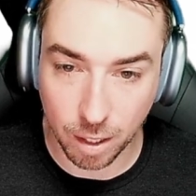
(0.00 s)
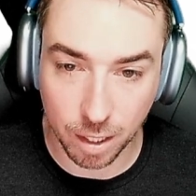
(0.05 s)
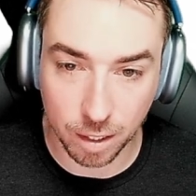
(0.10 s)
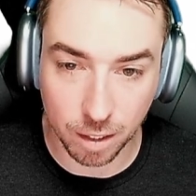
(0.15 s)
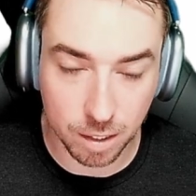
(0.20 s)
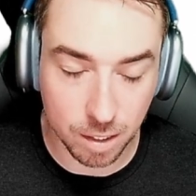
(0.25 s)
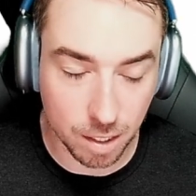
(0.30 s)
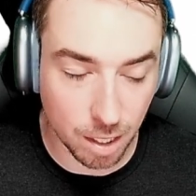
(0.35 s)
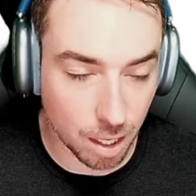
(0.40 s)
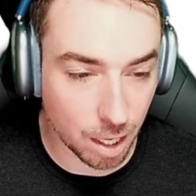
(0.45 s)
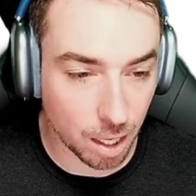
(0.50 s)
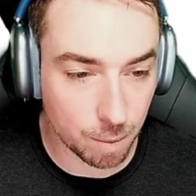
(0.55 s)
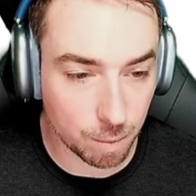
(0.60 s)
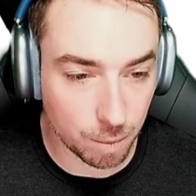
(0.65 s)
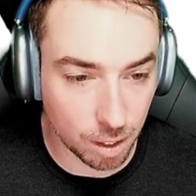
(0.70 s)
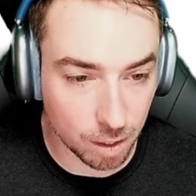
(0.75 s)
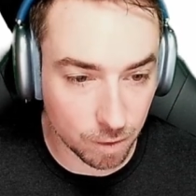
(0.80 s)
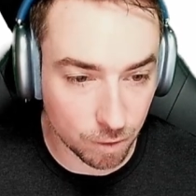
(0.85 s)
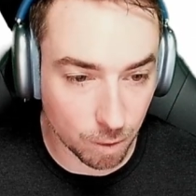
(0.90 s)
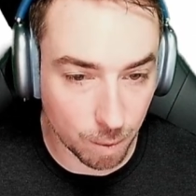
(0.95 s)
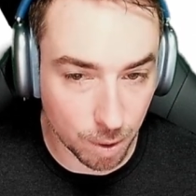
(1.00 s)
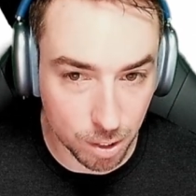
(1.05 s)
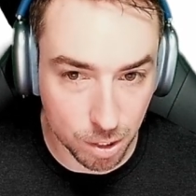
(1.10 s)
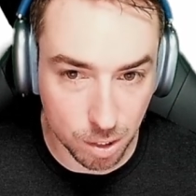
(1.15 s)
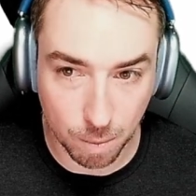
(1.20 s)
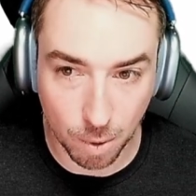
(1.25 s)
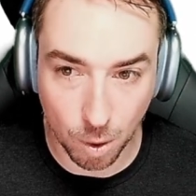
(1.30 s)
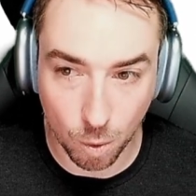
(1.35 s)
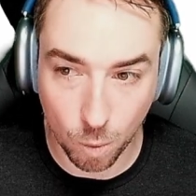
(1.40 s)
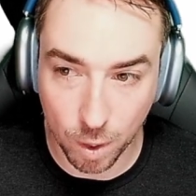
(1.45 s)
and the time and
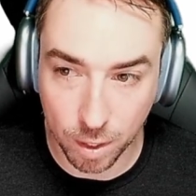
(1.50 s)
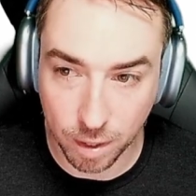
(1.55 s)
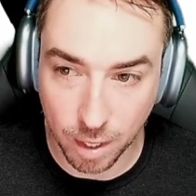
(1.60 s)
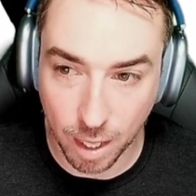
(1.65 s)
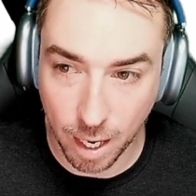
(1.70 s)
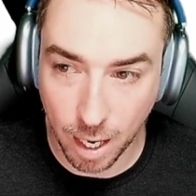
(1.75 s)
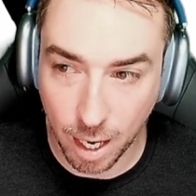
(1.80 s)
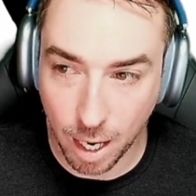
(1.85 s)
information about when that